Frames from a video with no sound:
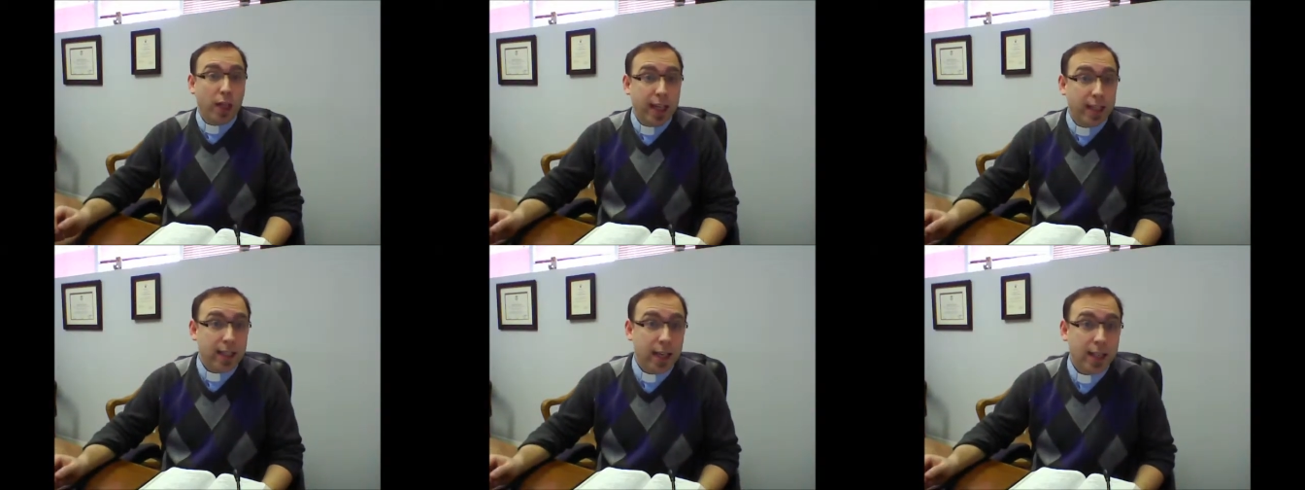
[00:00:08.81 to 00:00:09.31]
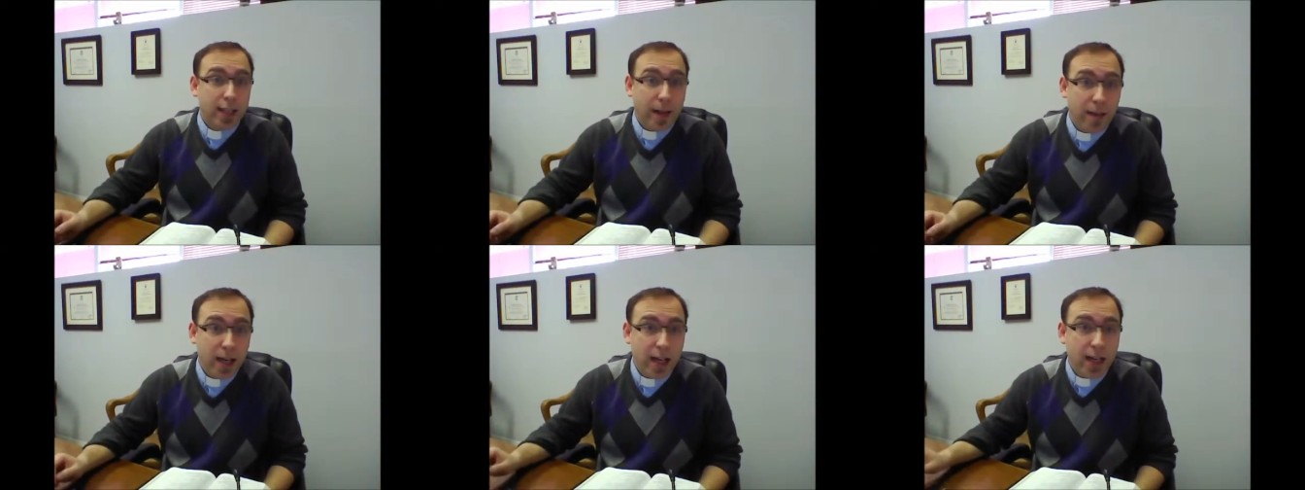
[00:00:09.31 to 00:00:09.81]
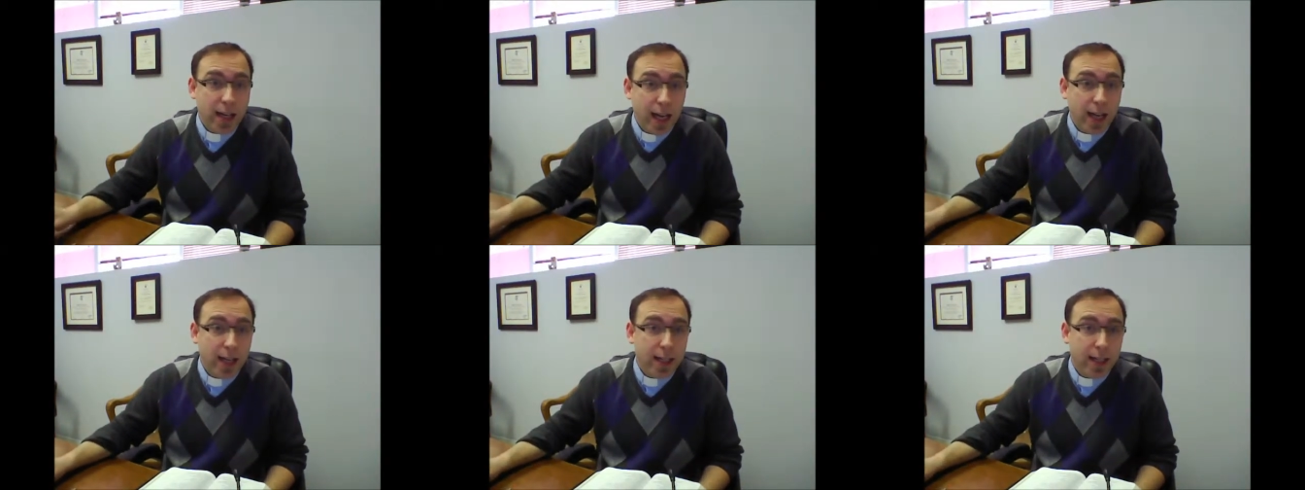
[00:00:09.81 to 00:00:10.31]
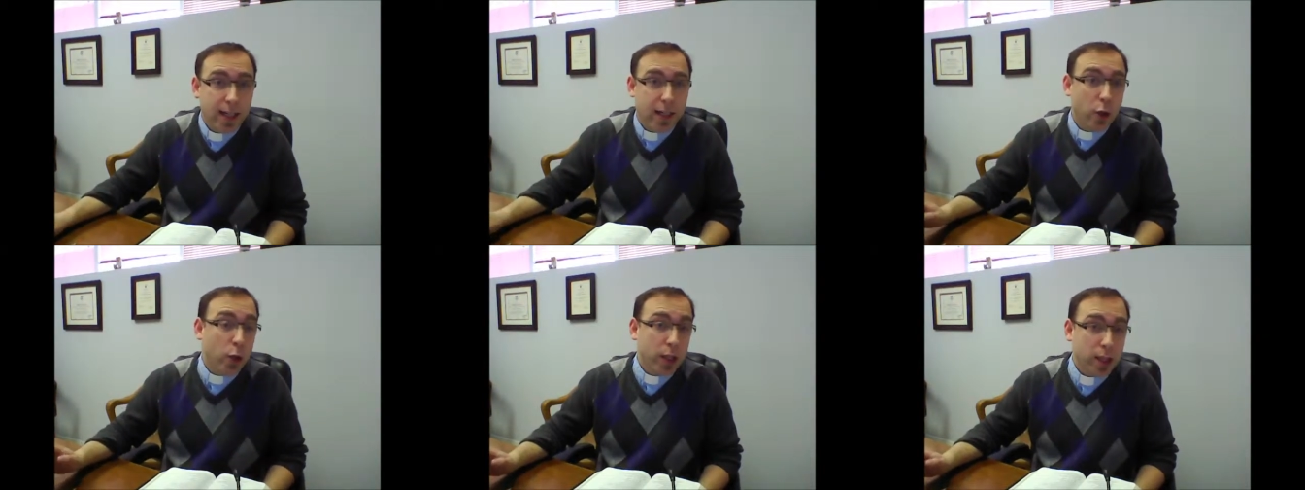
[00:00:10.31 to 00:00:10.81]
it's seven days
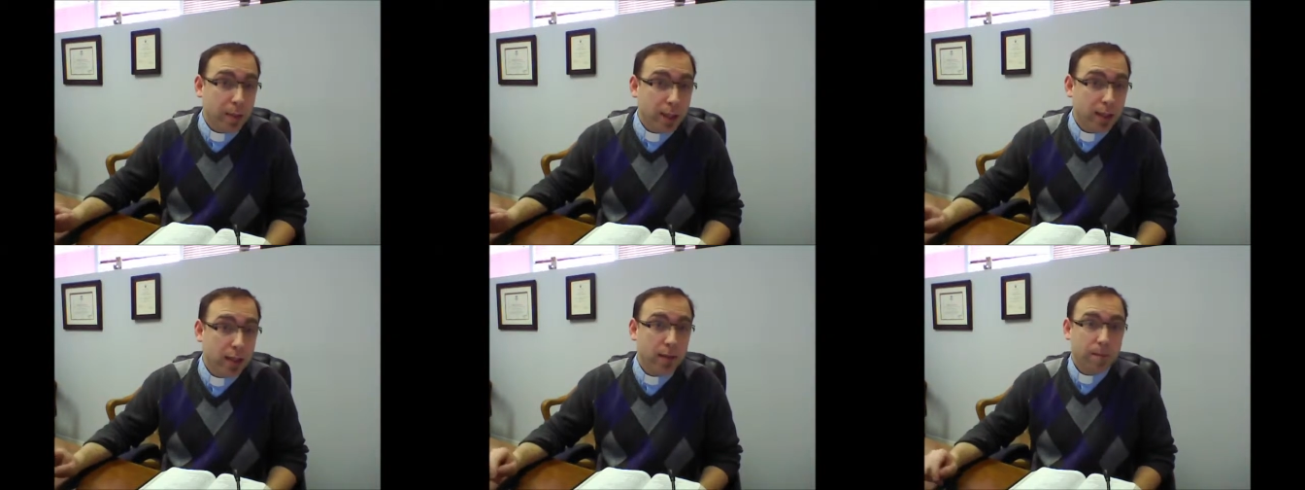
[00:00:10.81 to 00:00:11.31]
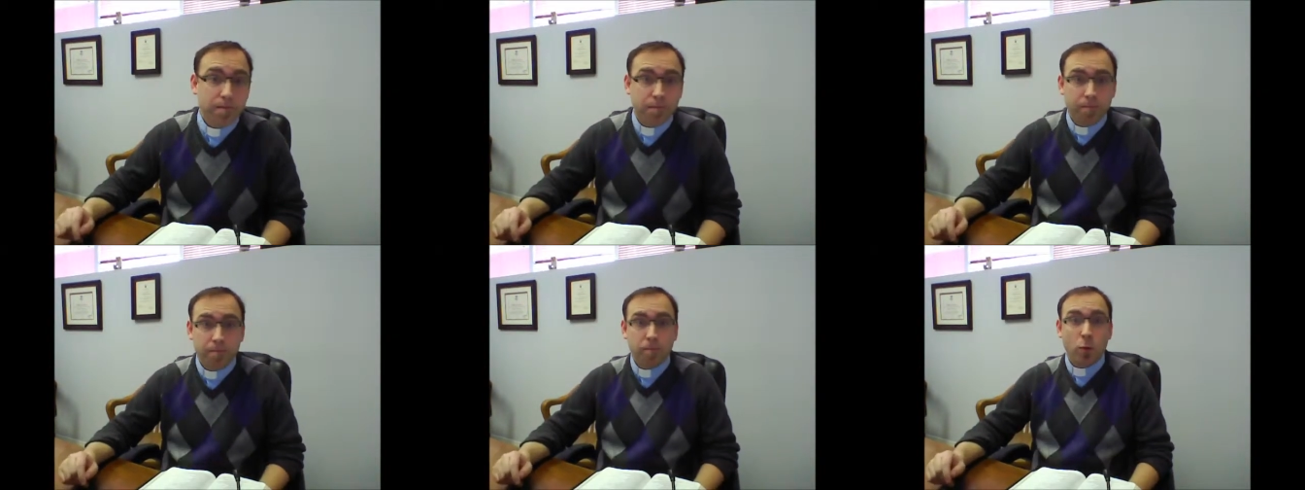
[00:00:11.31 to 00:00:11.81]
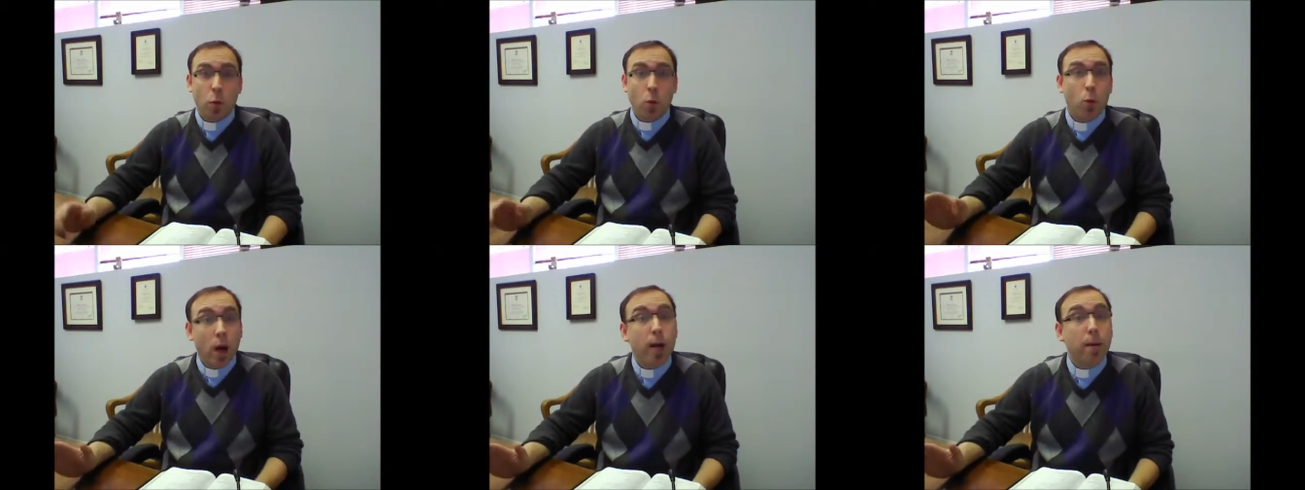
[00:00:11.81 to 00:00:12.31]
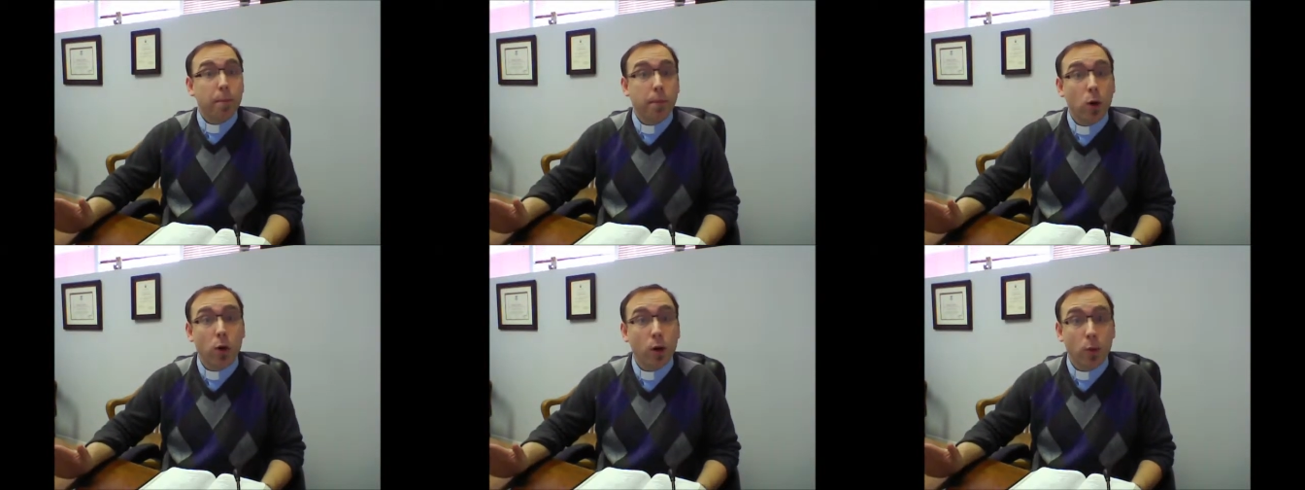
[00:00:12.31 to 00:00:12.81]
to Christmas. One
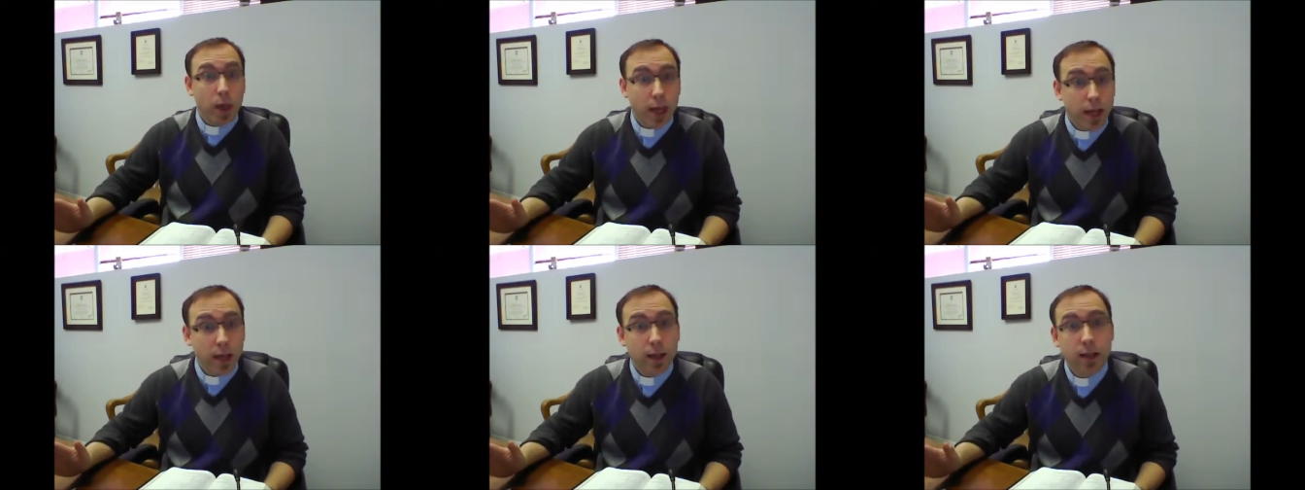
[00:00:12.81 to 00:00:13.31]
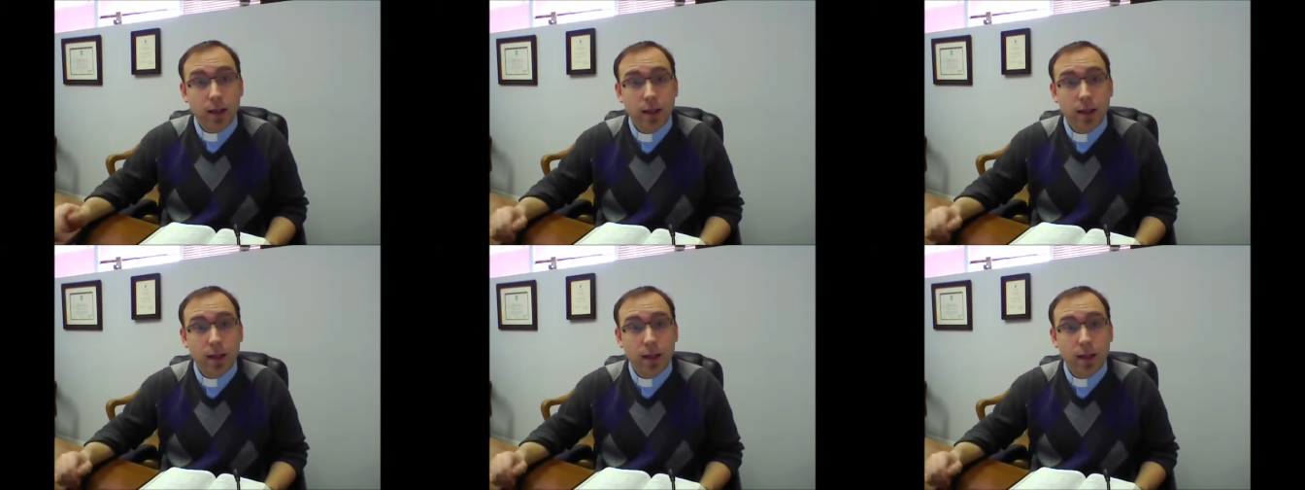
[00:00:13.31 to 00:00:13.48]
more week.